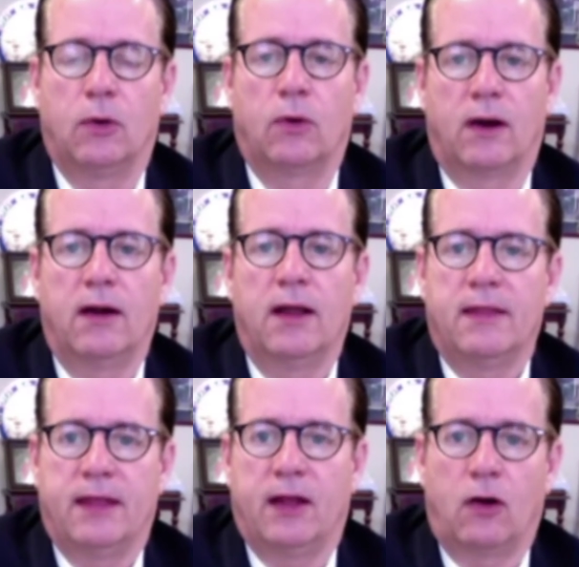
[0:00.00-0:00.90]
or
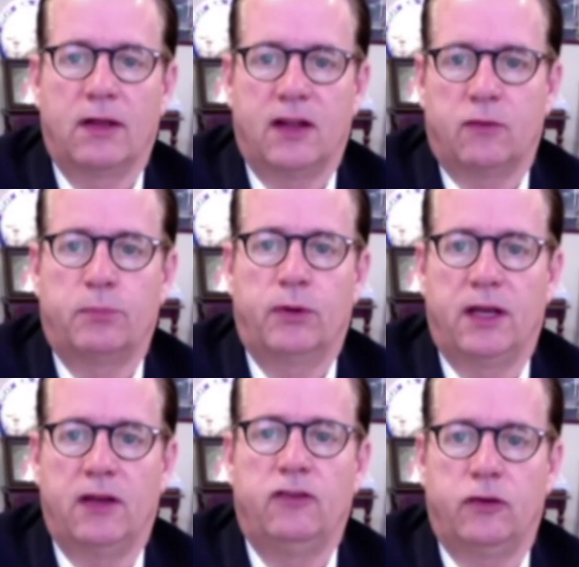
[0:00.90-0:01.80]
it all gets
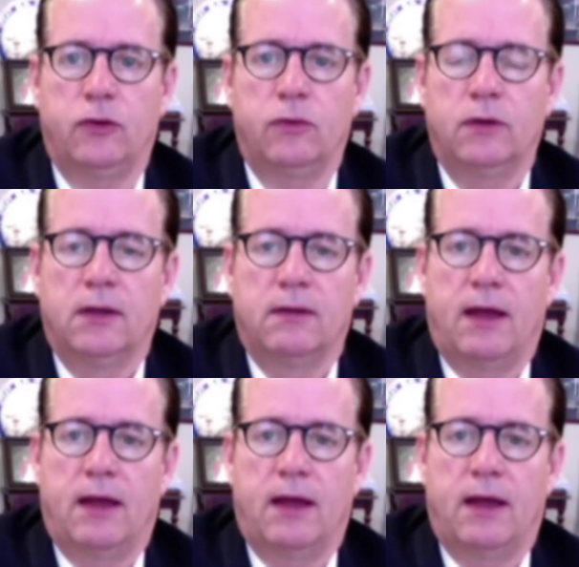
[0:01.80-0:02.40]
put into